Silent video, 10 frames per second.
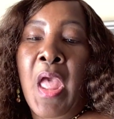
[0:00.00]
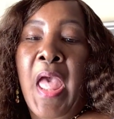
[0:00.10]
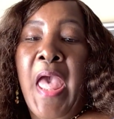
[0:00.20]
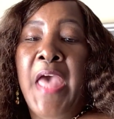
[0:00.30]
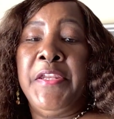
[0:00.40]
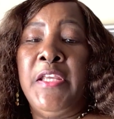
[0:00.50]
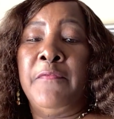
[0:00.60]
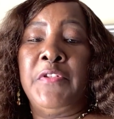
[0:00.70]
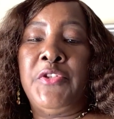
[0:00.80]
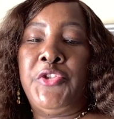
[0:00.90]
And
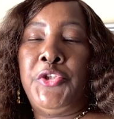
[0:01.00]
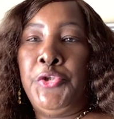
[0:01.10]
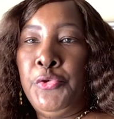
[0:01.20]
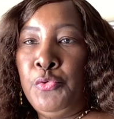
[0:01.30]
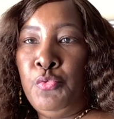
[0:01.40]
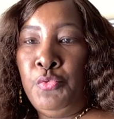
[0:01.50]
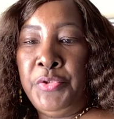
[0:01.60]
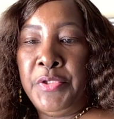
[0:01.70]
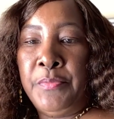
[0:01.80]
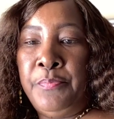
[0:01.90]
if
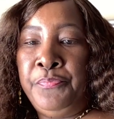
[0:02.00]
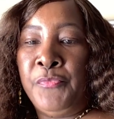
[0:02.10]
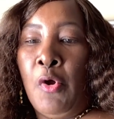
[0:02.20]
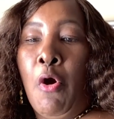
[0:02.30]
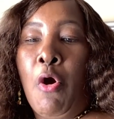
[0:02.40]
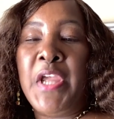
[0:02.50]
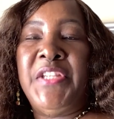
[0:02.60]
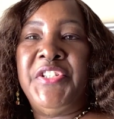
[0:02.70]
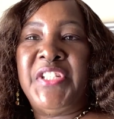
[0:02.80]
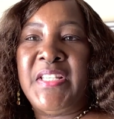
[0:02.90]
chewed or
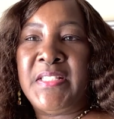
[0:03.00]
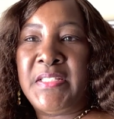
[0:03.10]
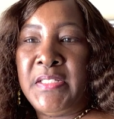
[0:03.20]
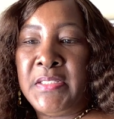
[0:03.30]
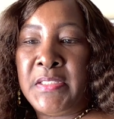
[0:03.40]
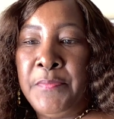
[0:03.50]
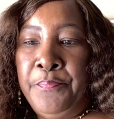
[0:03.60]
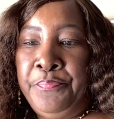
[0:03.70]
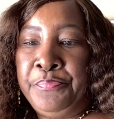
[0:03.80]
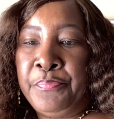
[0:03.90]
ingested,
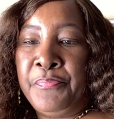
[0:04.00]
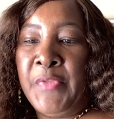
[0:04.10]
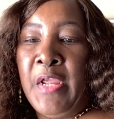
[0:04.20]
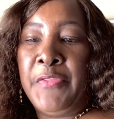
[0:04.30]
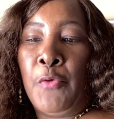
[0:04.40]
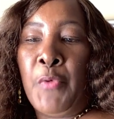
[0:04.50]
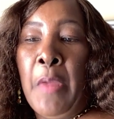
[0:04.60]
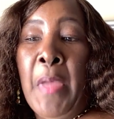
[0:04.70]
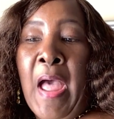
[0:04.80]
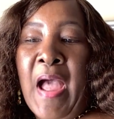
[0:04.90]
the
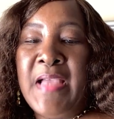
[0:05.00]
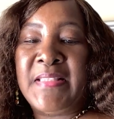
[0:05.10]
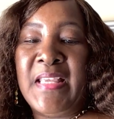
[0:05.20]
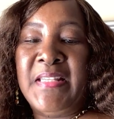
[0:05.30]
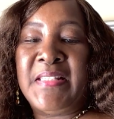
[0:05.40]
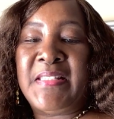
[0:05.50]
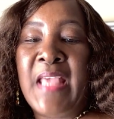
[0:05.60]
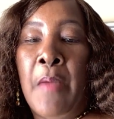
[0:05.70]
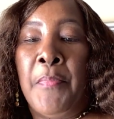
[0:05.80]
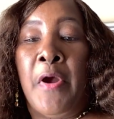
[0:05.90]
rapides and
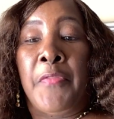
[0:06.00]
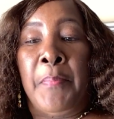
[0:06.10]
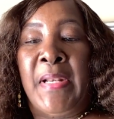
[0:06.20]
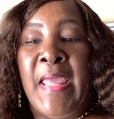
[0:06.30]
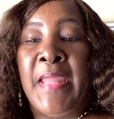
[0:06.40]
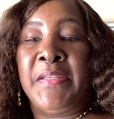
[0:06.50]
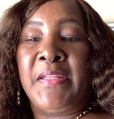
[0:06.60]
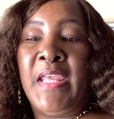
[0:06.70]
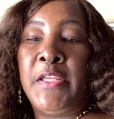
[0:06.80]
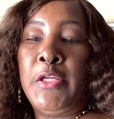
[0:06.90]
sap of the plant
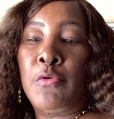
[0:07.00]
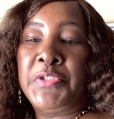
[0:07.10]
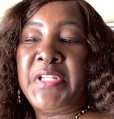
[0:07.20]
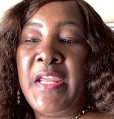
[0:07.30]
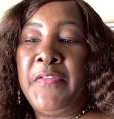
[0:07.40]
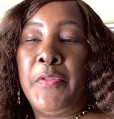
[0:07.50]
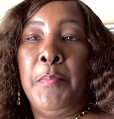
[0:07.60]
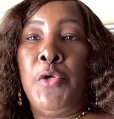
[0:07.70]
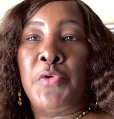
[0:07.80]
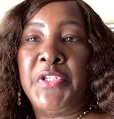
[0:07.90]
can irritate the
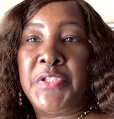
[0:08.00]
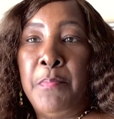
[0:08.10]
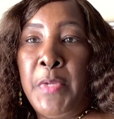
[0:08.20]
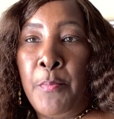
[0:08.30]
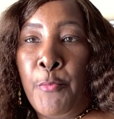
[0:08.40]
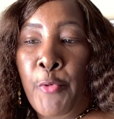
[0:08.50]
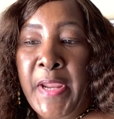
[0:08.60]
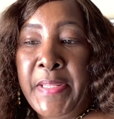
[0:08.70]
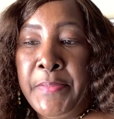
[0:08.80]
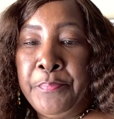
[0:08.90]
mucous
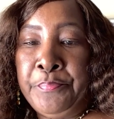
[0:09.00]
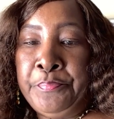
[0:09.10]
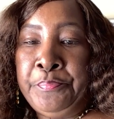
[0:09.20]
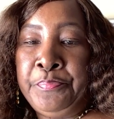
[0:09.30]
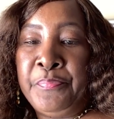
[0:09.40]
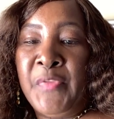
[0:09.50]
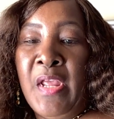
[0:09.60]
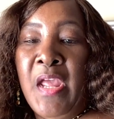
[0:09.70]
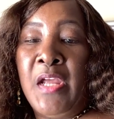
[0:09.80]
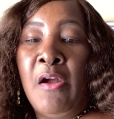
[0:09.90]
membrane
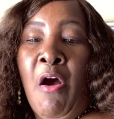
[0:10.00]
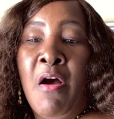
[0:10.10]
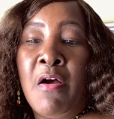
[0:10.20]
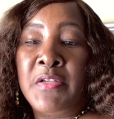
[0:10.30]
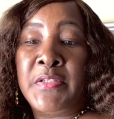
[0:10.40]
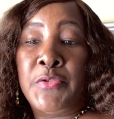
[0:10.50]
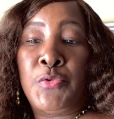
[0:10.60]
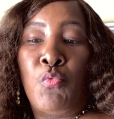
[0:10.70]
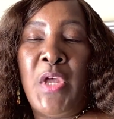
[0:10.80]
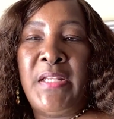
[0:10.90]
and cause
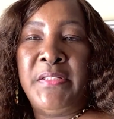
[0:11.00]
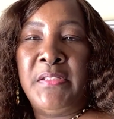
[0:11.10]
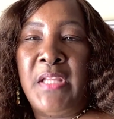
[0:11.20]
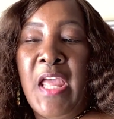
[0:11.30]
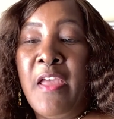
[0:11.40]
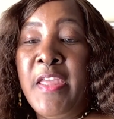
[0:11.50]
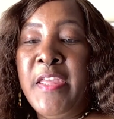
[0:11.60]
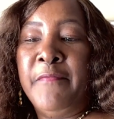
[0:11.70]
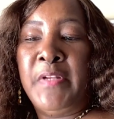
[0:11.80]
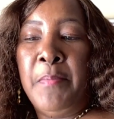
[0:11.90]
swelling and
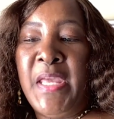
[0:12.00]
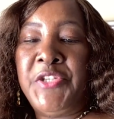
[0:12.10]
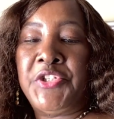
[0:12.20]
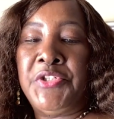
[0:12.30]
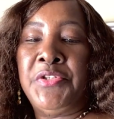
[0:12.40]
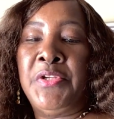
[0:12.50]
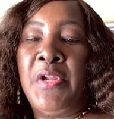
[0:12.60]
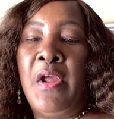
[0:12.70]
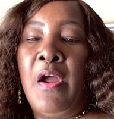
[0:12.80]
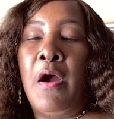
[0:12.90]
inflammation
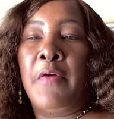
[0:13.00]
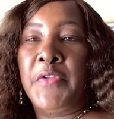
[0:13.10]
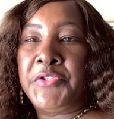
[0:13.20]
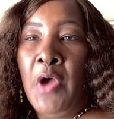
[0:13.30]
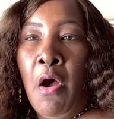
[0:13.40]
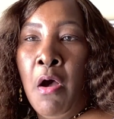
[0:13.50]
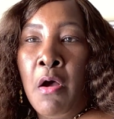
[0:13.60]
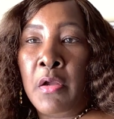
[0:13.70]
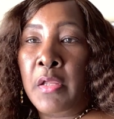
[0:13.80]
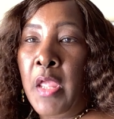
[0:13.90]
of the
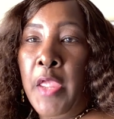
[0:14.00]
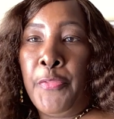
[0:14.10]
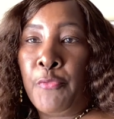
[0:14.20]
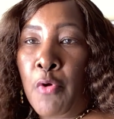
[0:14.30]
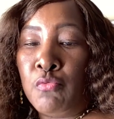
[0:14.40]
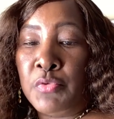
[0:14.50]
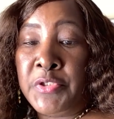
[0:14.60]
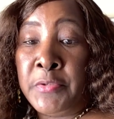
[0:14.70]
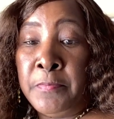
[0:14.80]
tongue and throat.